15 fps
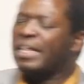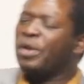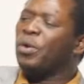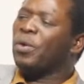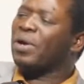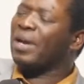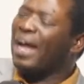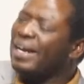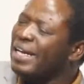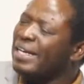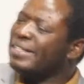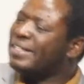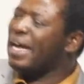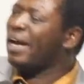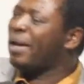Then you run
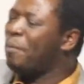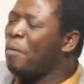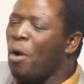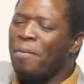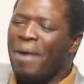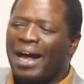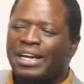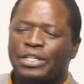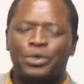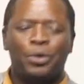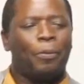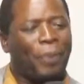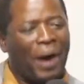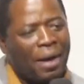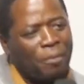and take more money to
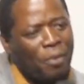buy